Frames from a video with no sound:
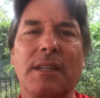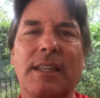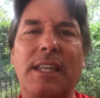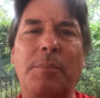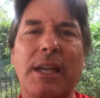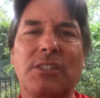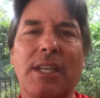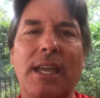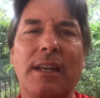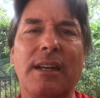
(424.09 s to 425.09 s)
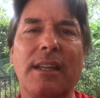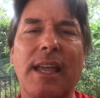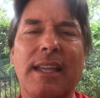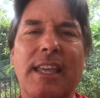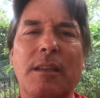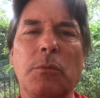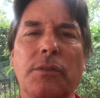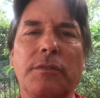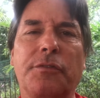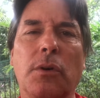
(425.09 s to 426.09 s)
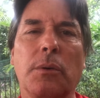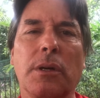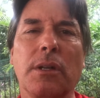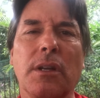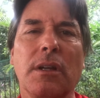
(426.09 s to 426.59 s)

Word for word: keep educated, and keep moving forward.